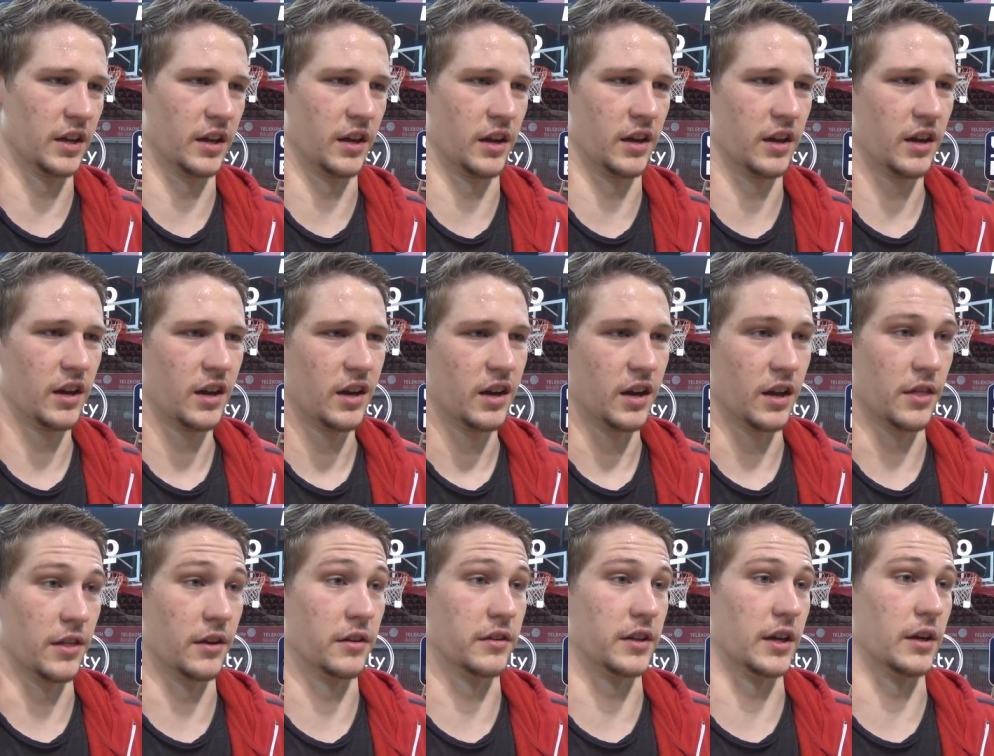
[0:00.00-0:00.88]
I
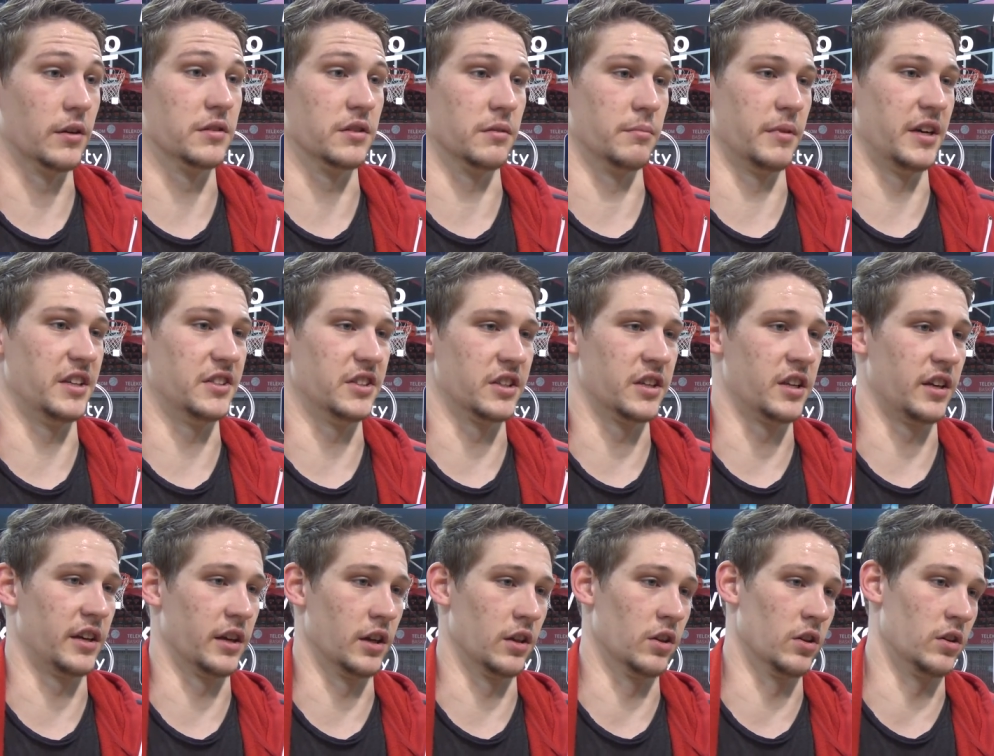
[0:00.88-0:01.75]
think that was the major
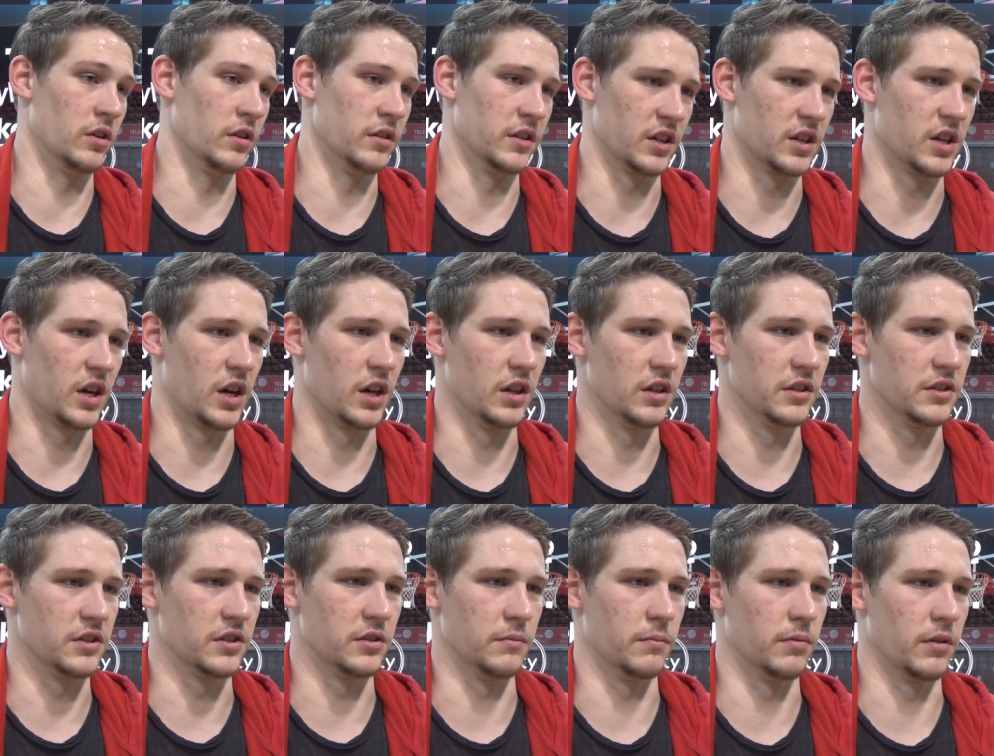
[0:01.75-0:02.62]
key I learned in
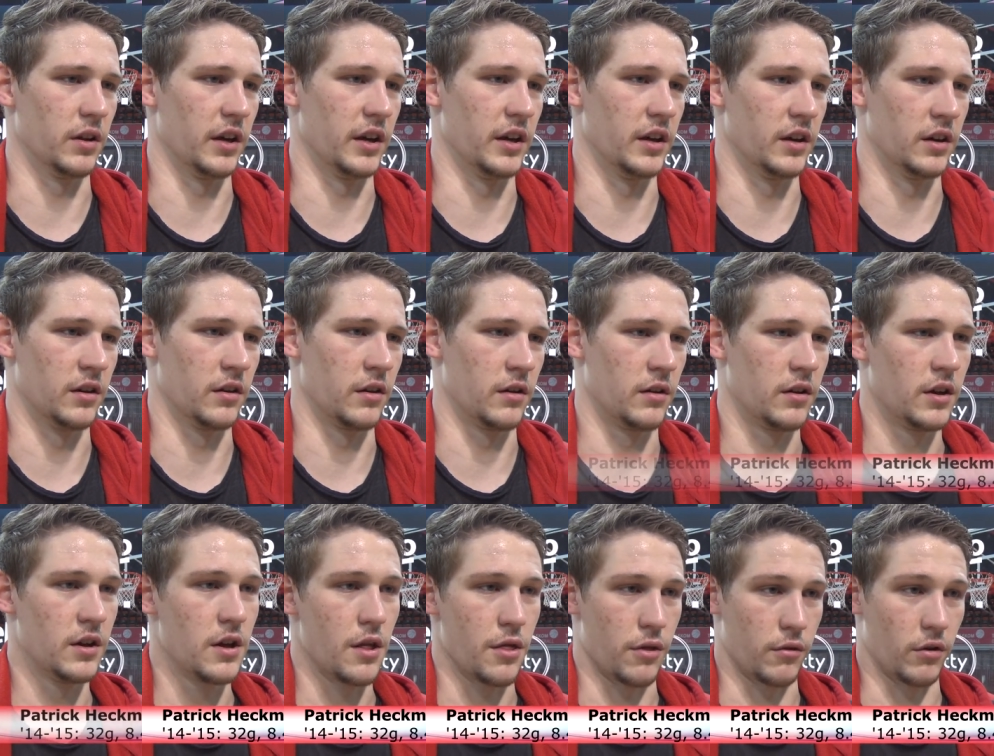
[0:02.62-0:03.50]
college, to play
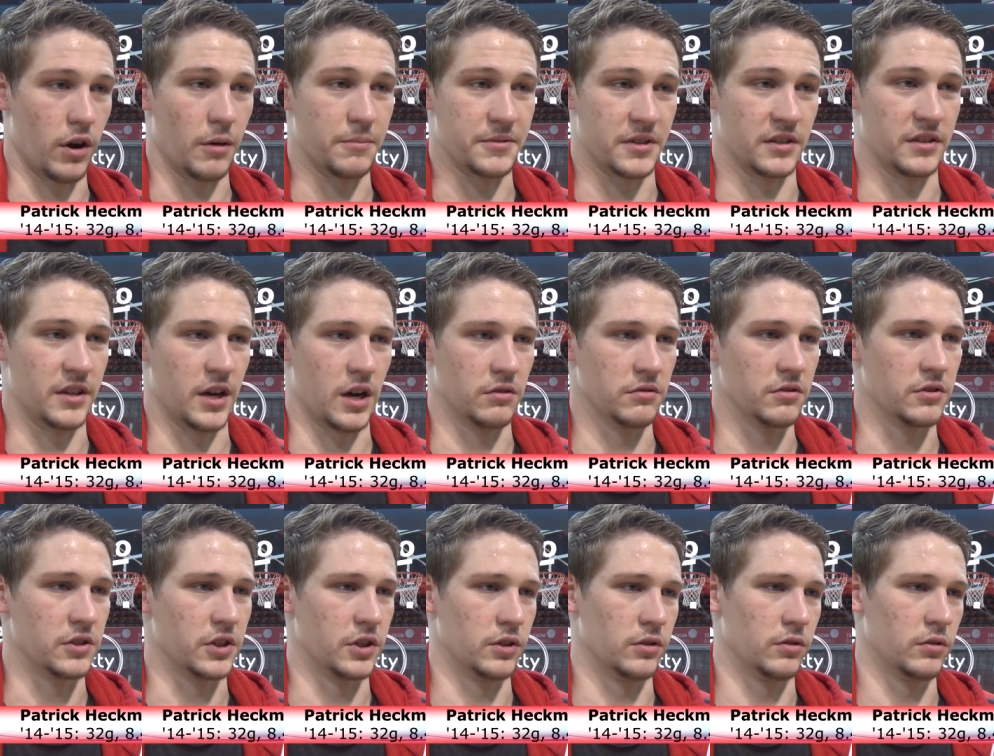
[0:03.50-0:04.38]
through ups and
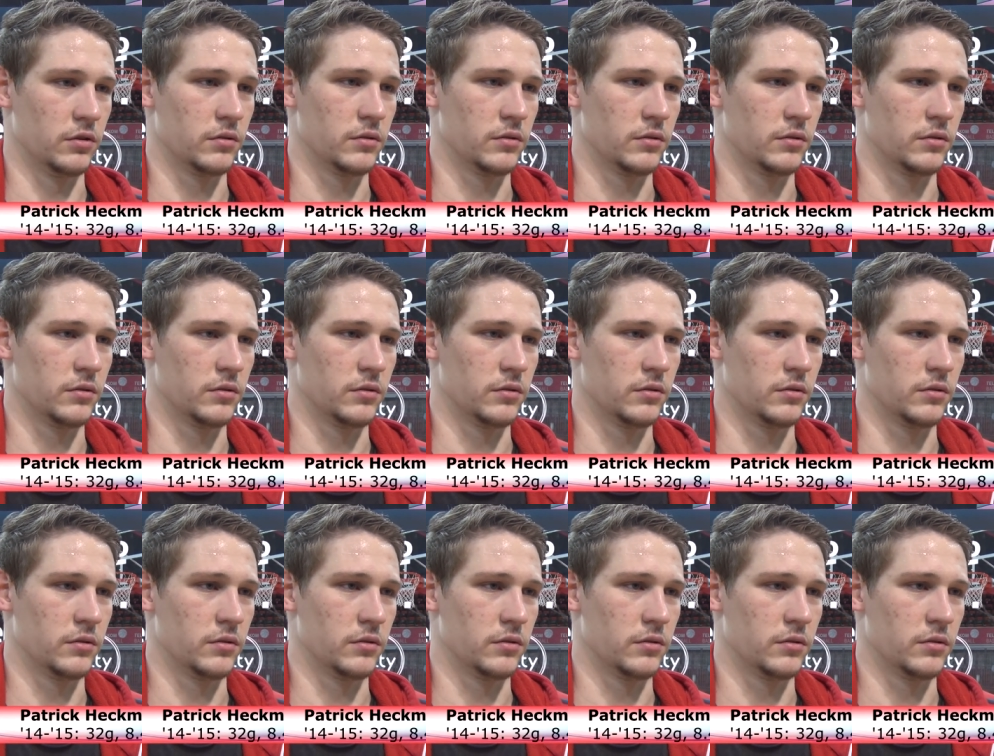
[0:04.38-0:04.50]
downs too,